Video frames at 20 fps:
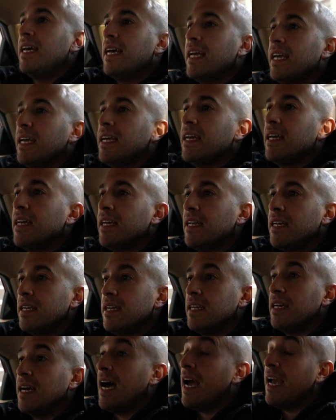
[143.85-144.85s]

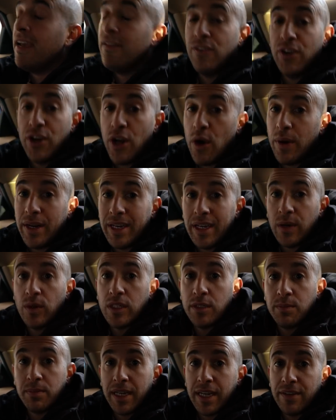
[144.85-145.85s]
And I have no idea
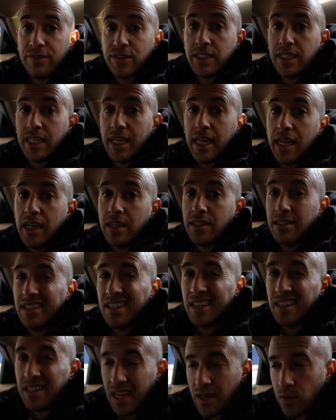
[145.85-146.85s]
what's planned for today other
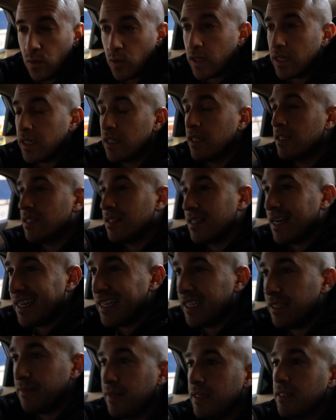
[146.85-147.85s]
than a lot of work, a lot
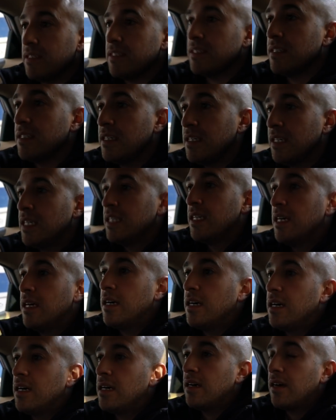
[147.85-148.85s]
of emails.
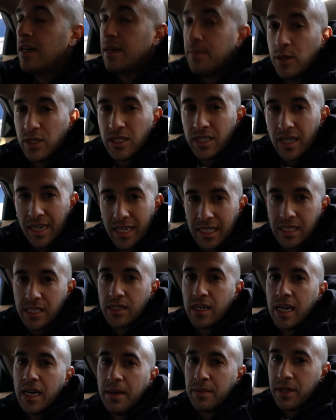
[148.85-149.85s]
Already posted on
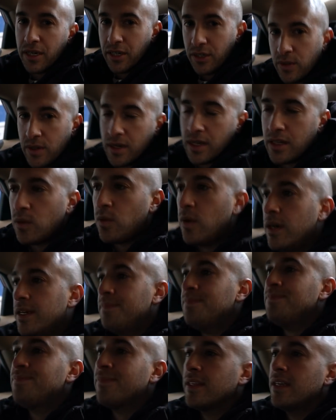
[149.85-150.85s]
Instagram, gonna do another
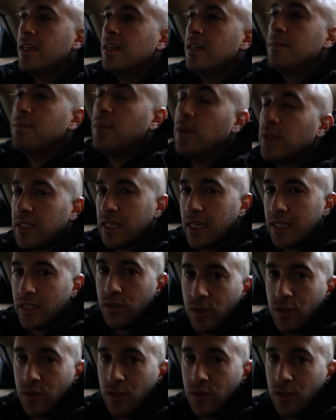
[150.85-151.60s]
one, posting on